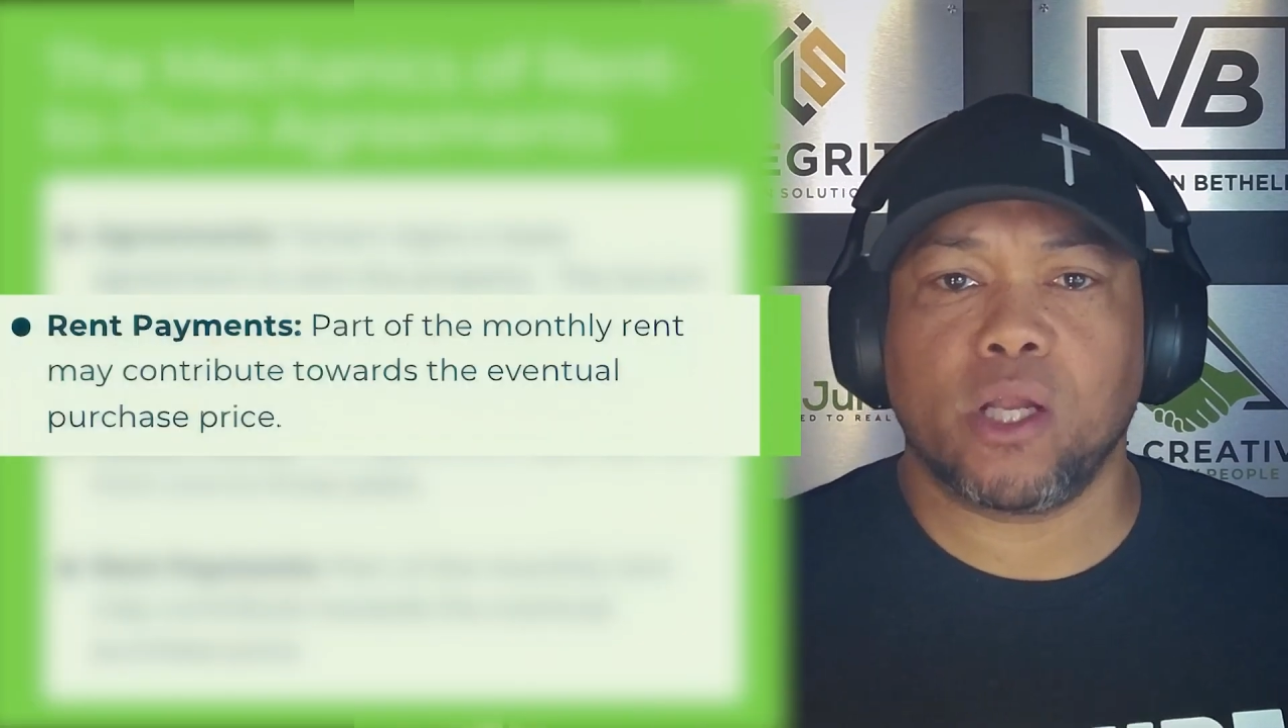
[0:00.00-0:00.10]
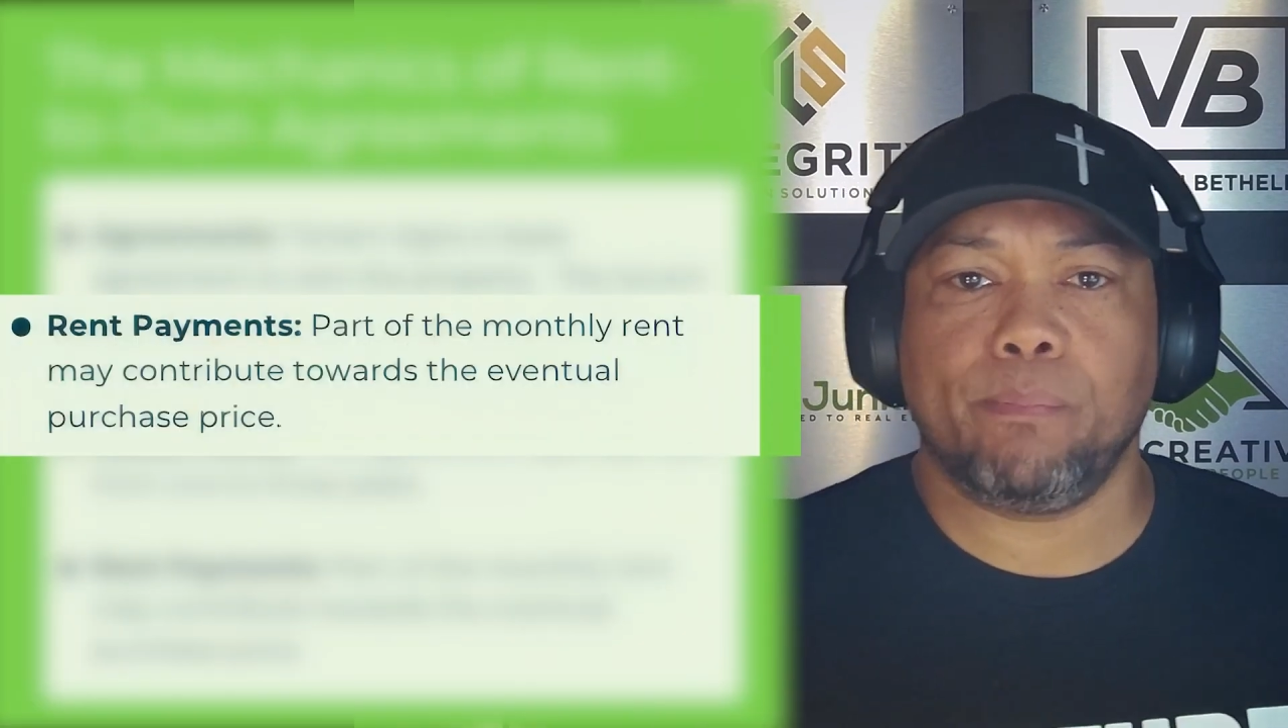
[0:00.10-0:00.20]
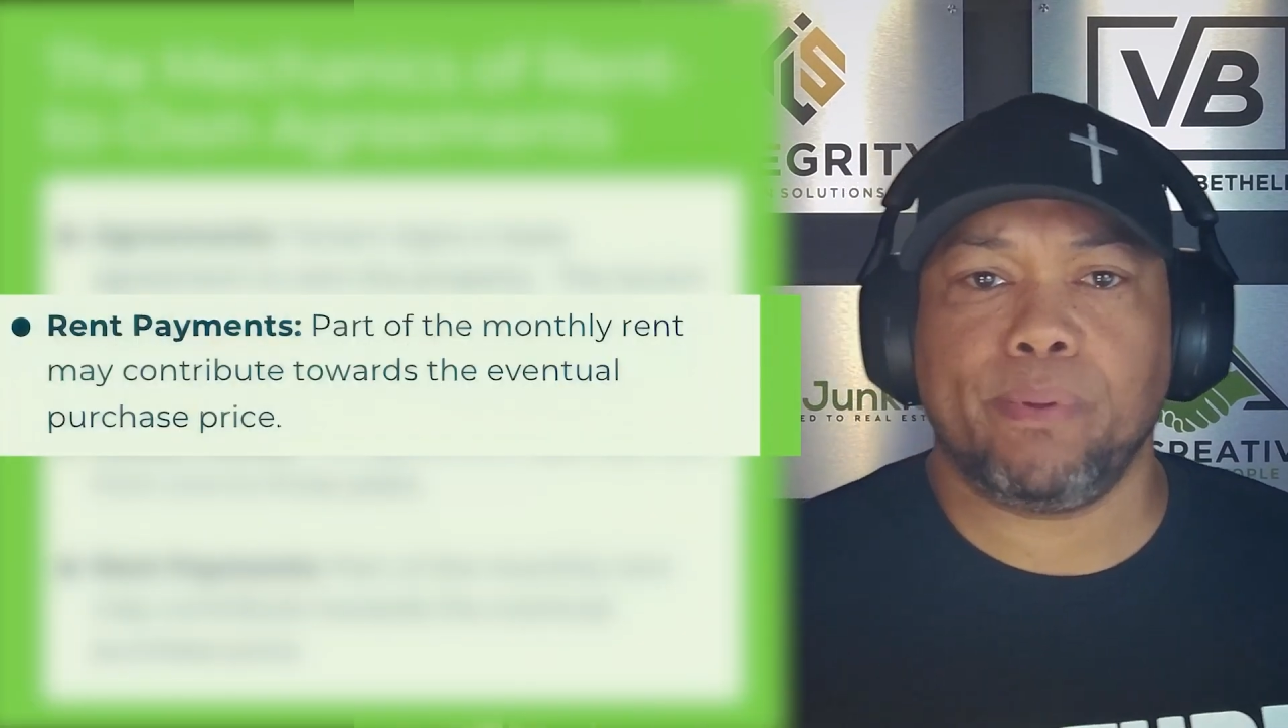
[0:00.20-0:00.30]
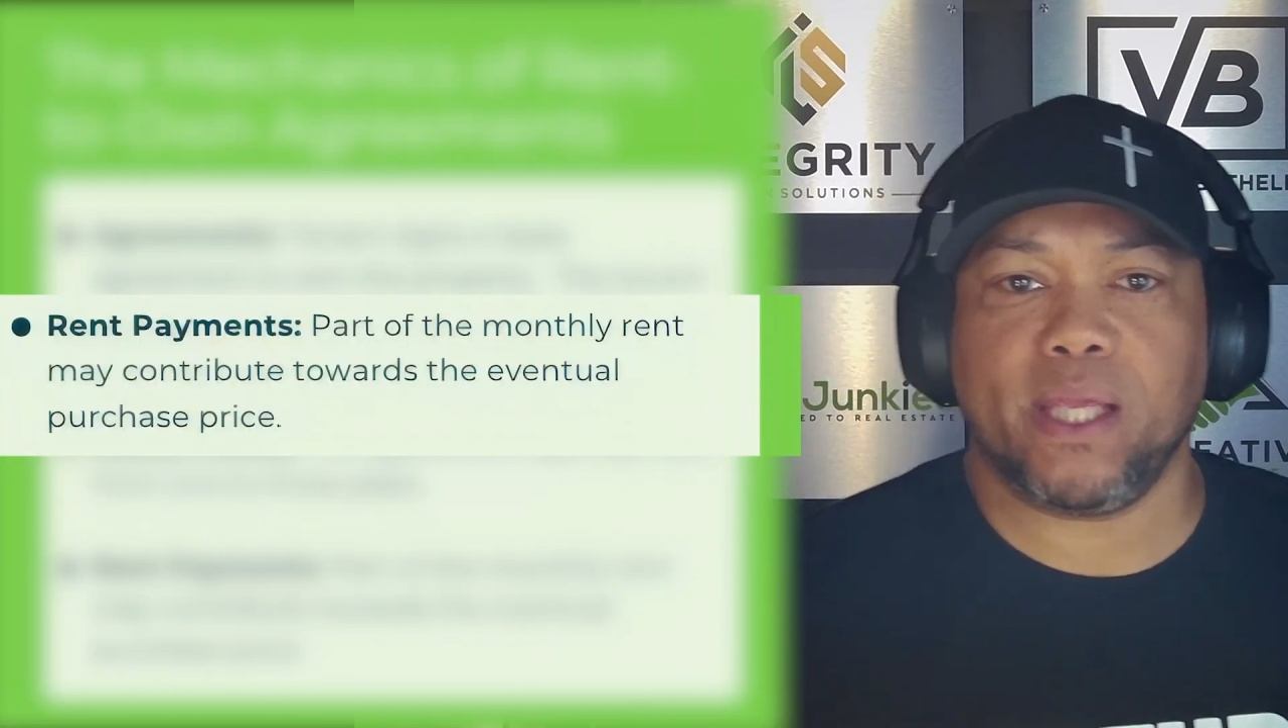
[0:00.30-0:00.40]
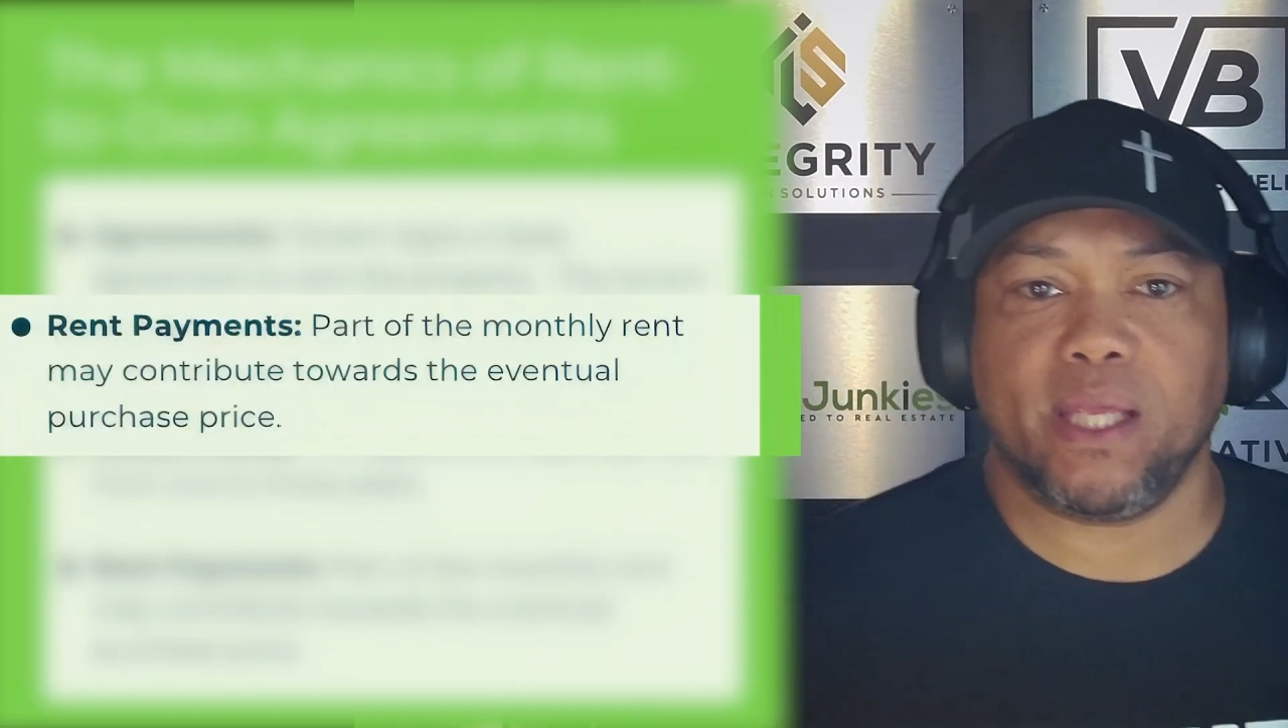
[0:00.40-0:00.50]
to
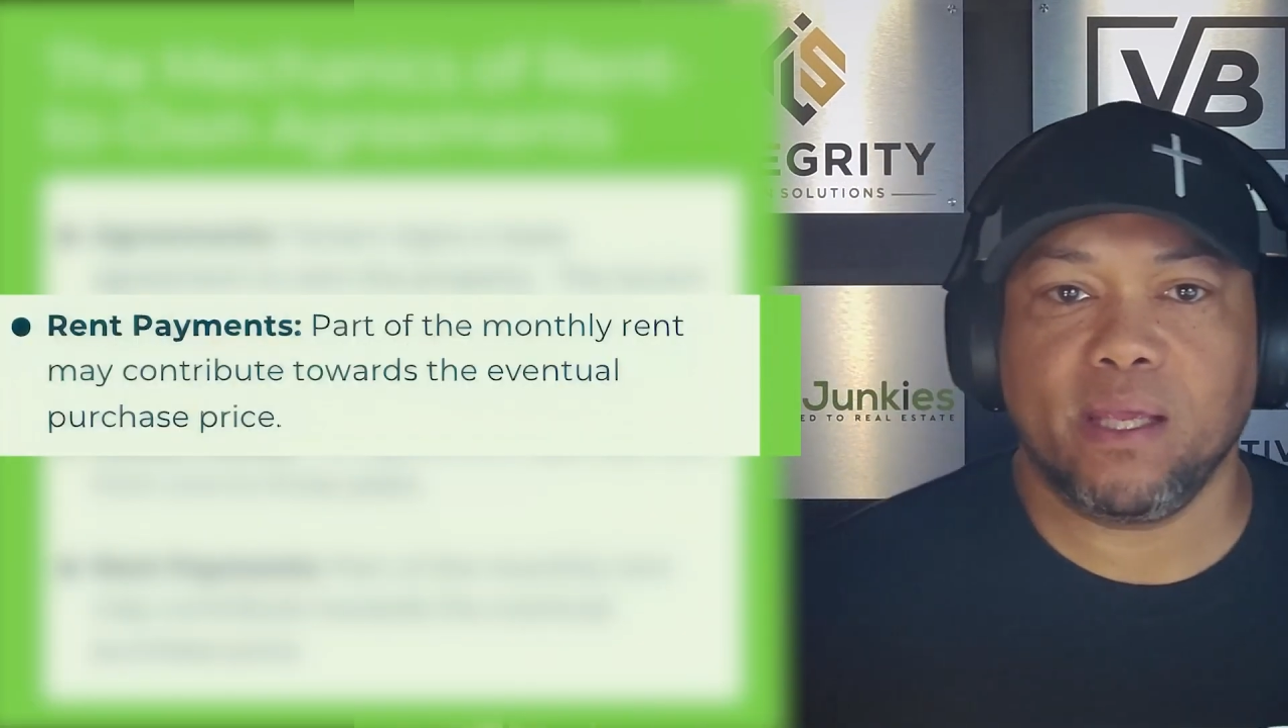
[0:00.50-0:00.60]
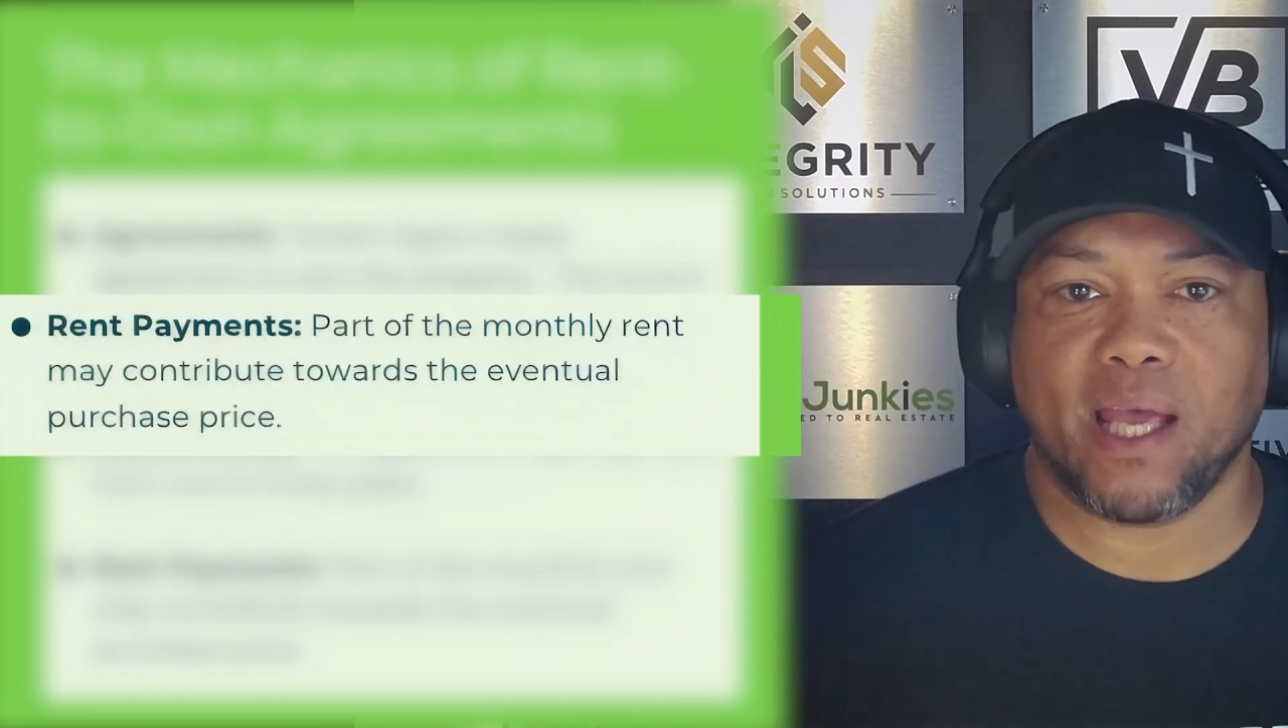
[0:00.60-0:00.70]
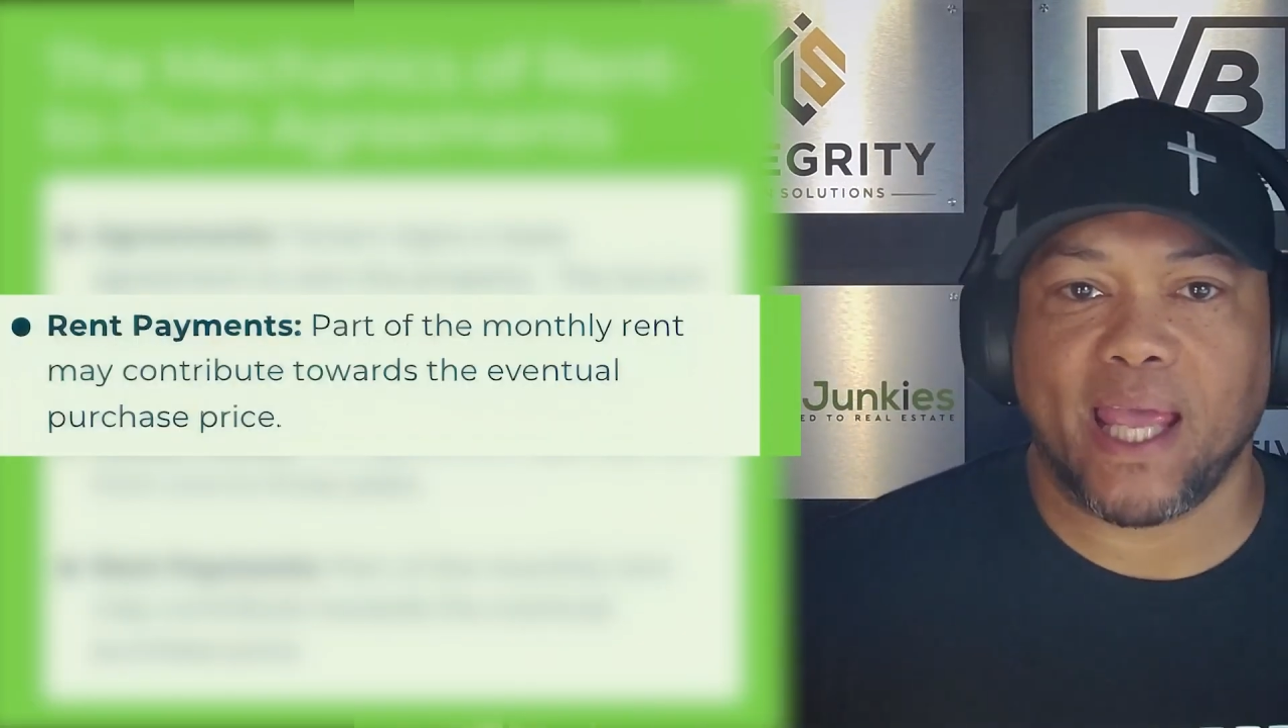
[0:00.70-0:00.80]
be